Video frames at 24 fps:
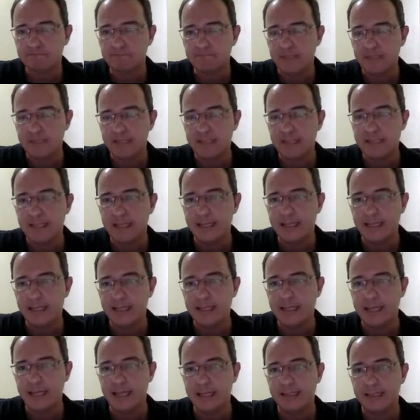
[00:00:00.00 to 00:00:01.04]
in any
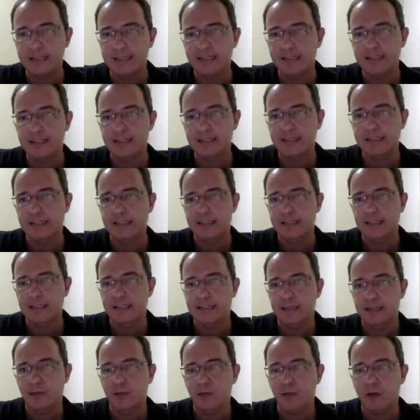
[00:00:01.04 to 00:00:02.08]
case,
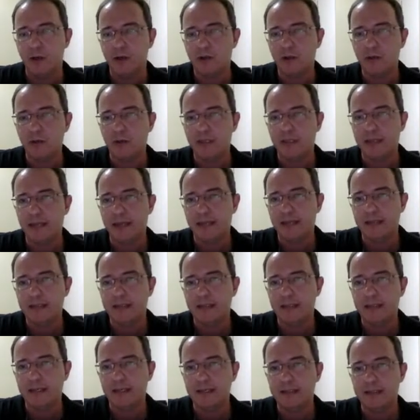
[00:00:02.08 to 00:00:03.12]
what we get
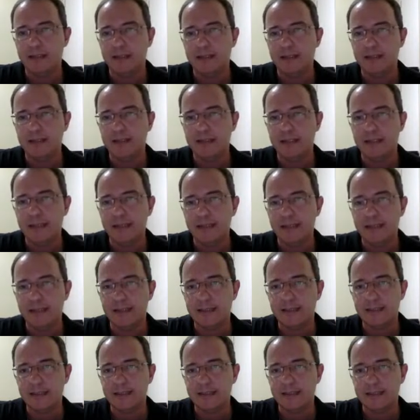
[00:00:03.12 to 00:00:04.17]
here is that
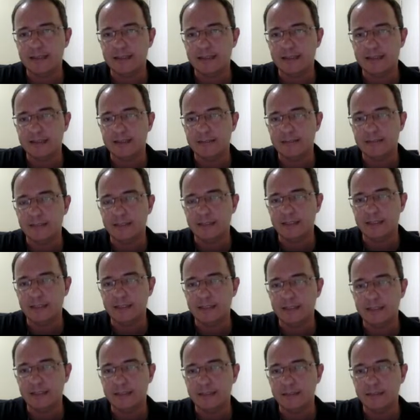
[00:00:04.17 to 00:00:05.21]

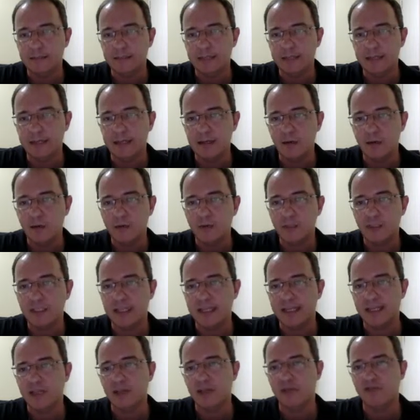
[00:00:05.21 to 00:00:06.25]
the
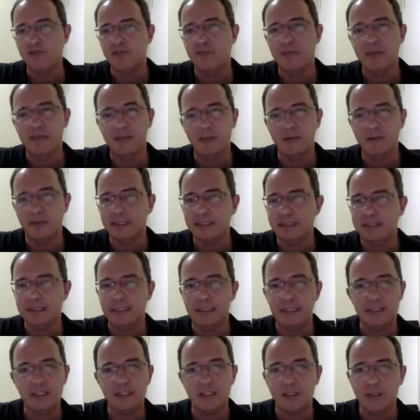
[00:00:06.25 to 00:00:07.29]
onset of memory
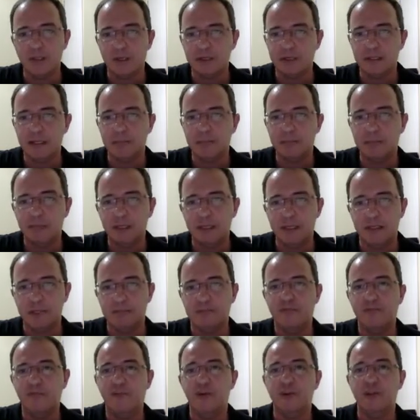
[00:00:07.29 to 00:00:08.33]
does not appear
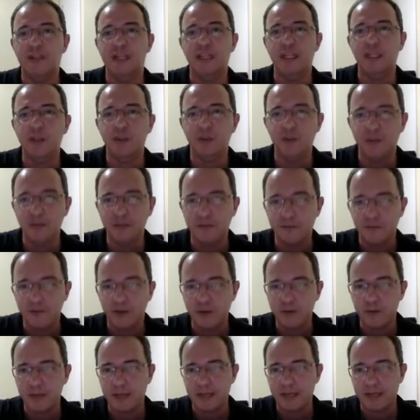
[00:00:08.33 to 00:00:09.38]
for the
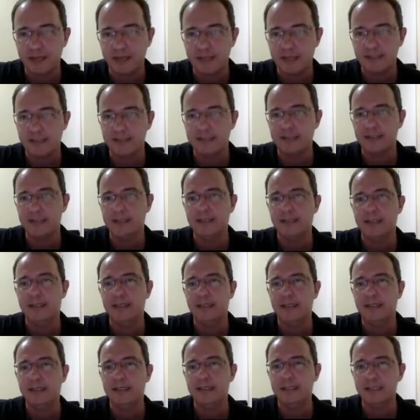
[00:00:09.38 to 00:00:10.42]
uniform case
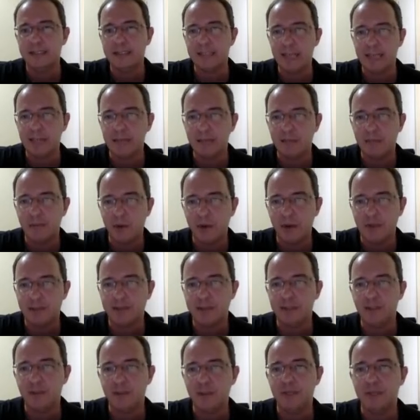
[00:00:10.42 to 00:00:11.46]
in the same point,
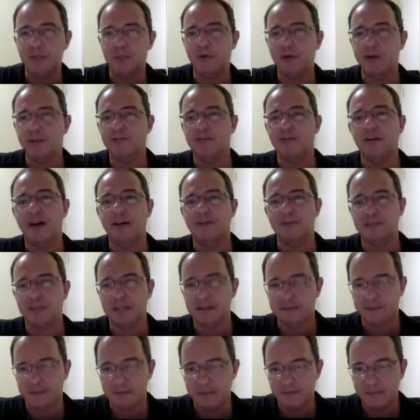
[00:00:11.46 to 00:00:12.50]

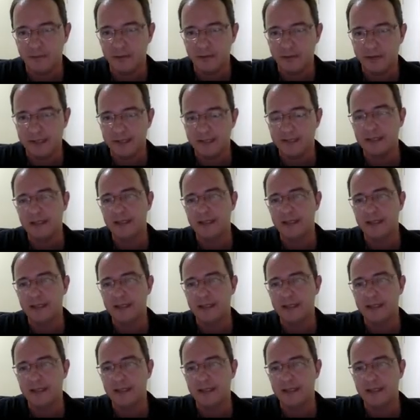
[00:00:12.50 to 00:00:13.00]
3.57, right?